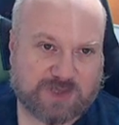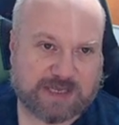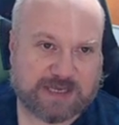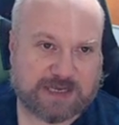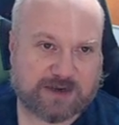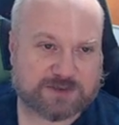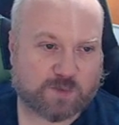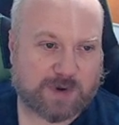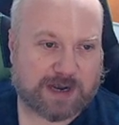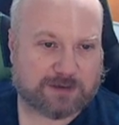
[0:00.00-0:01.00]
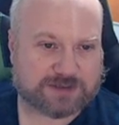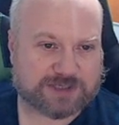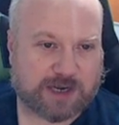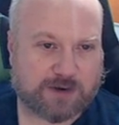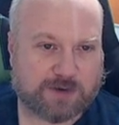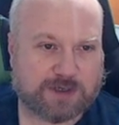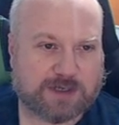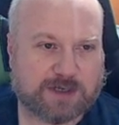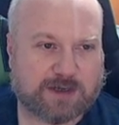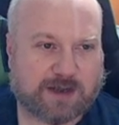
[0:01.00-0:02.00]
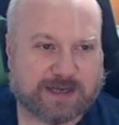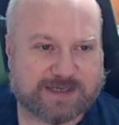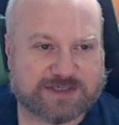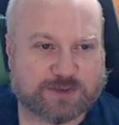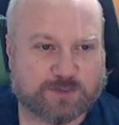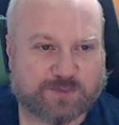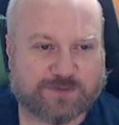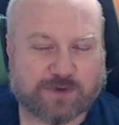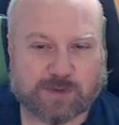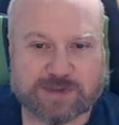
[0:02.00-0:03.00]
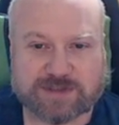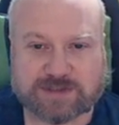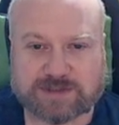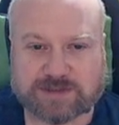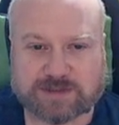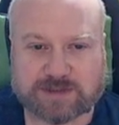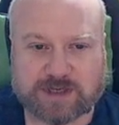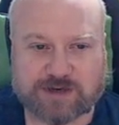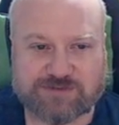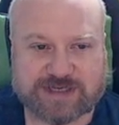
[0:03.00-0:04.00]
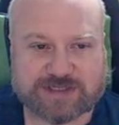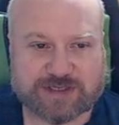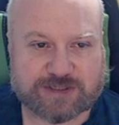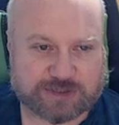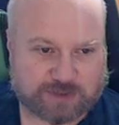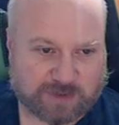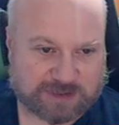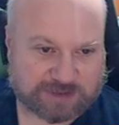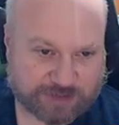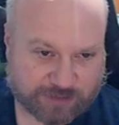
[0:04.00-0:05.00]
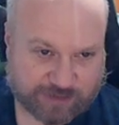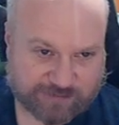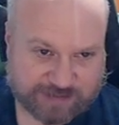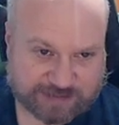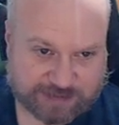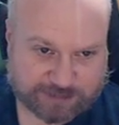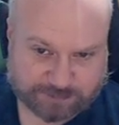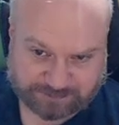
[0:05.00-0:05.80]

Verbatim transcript: here as well. So I did some performance research as well as security research,